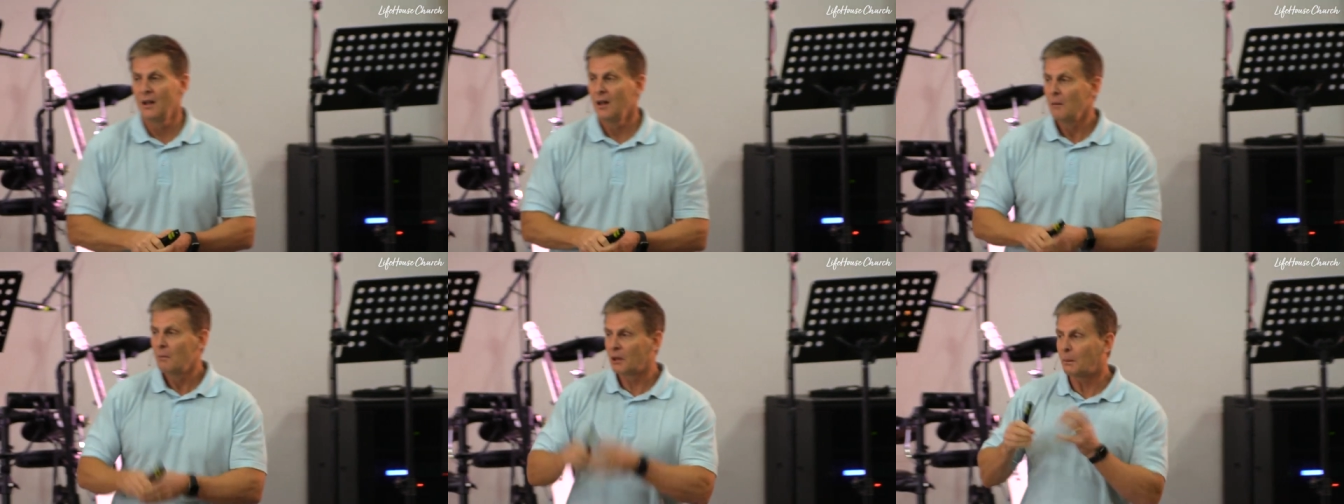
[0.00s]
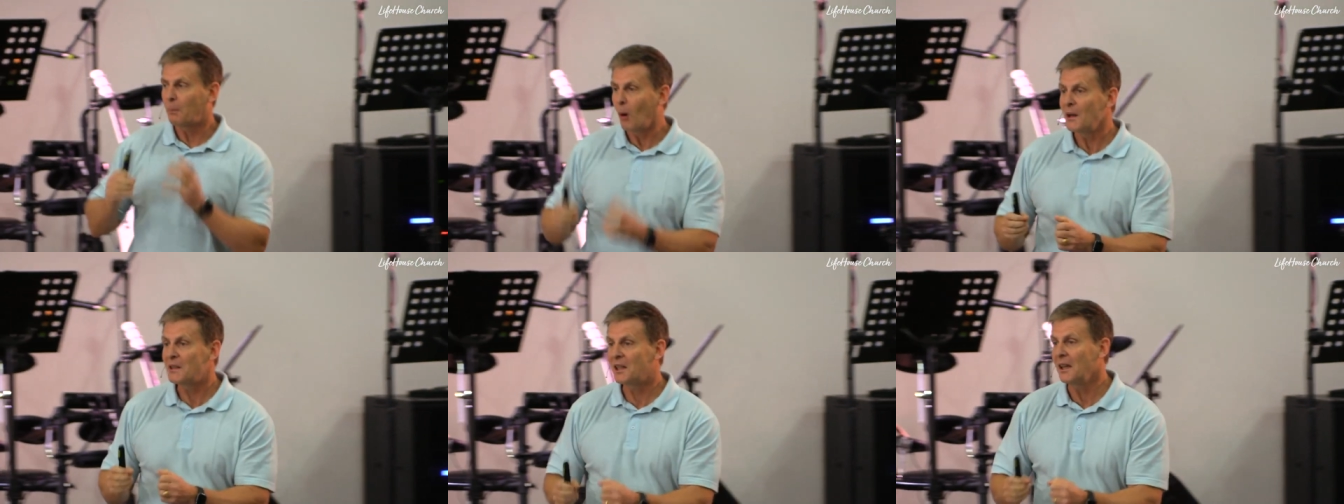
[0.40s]
But the
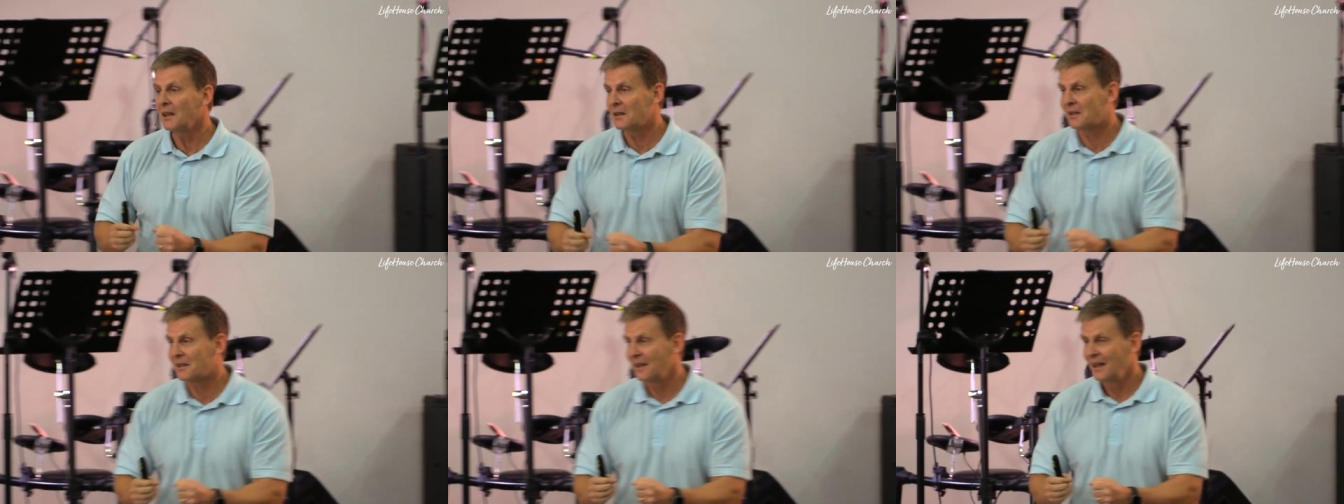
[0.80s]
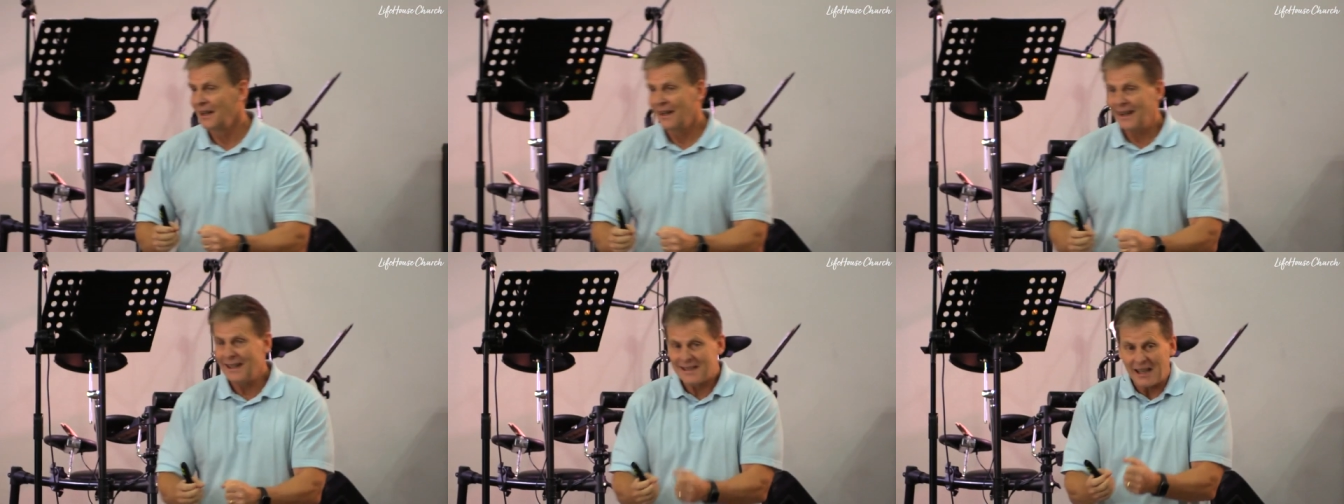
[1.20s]
point is,
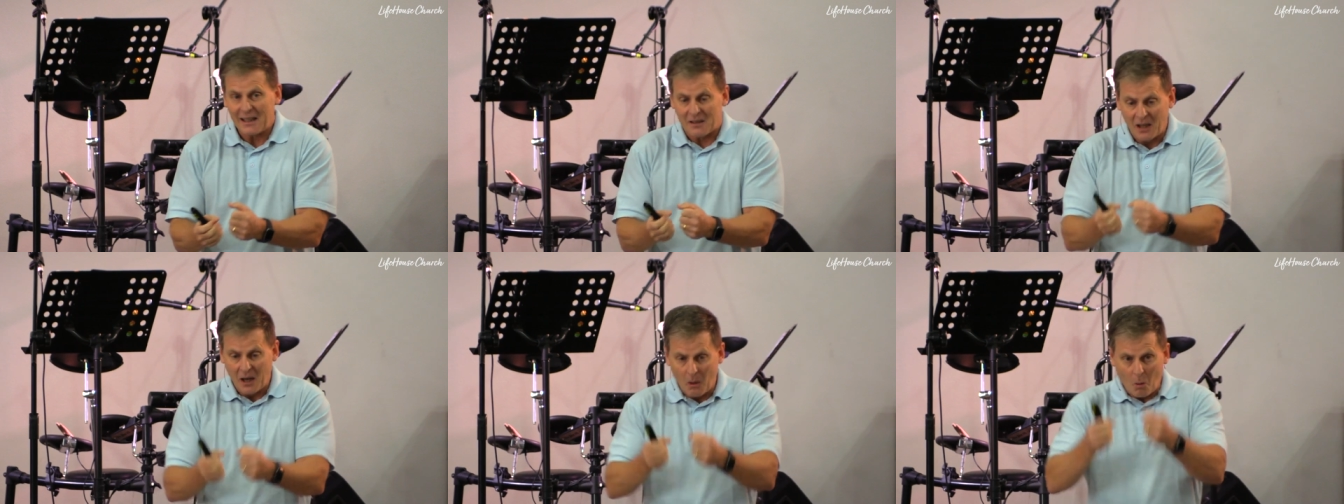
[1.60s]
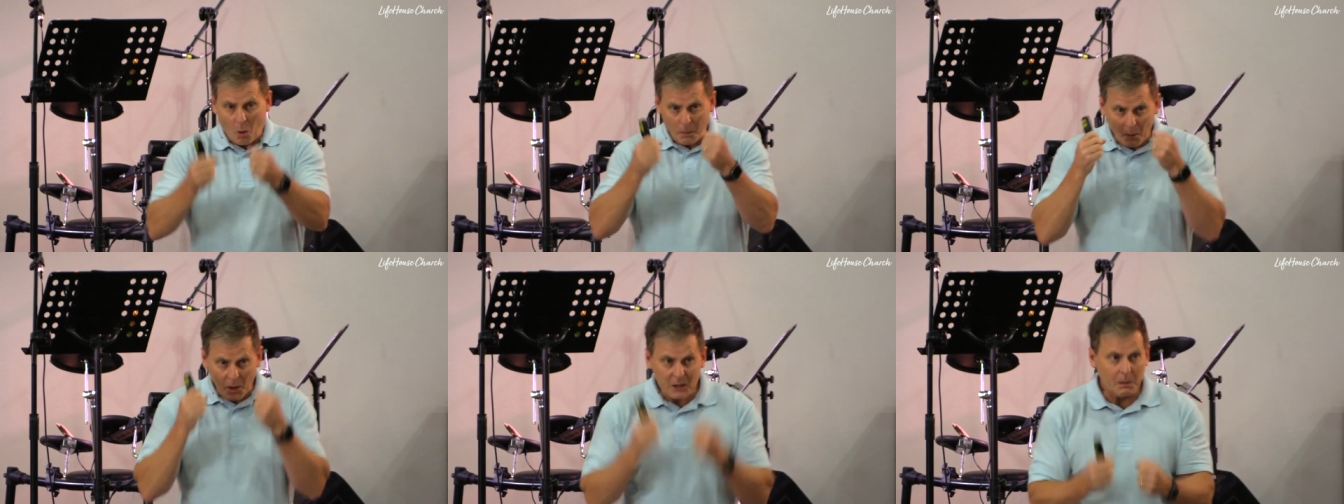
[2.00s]
is that what
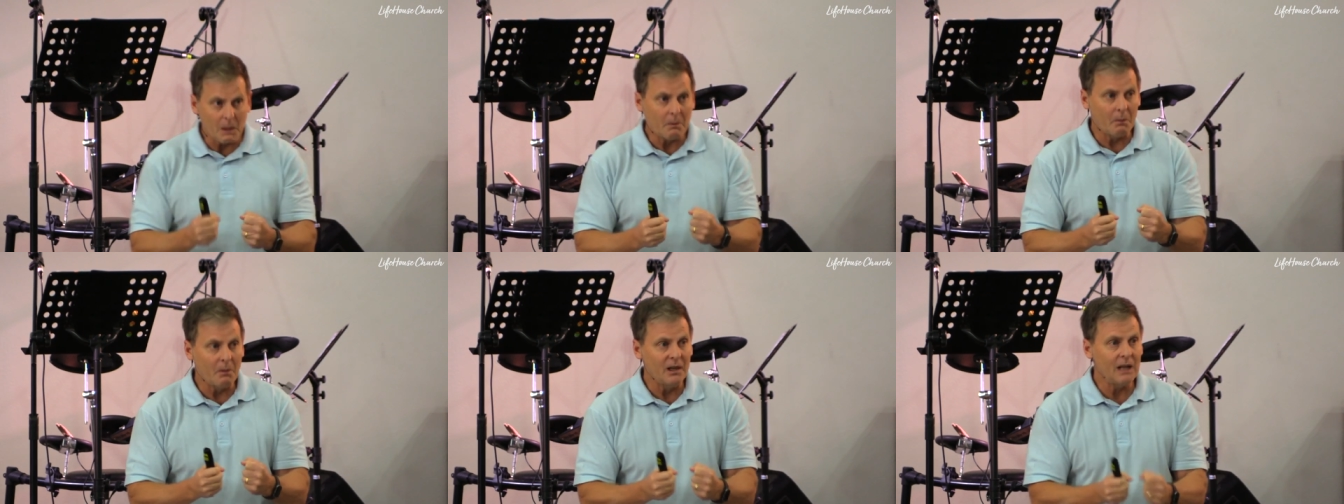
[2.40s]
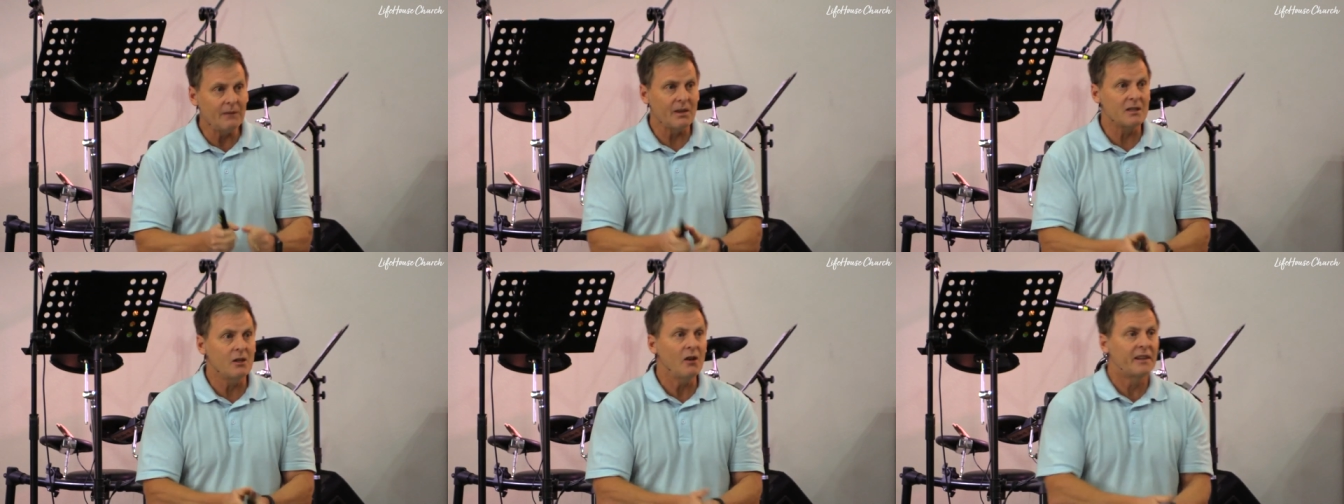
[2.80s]
most people believe
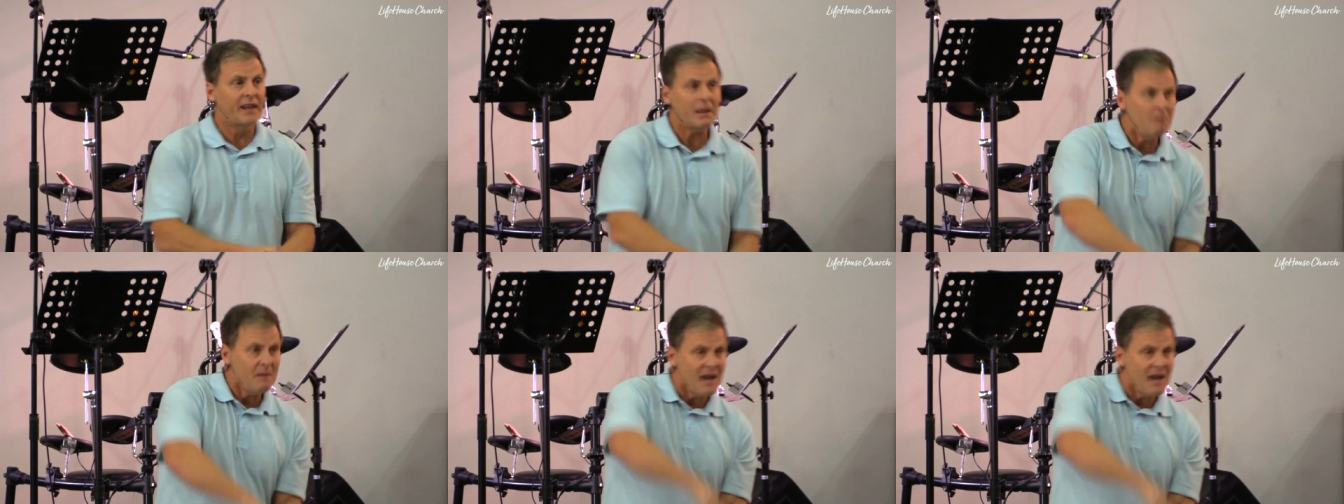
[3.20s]
is, no, get me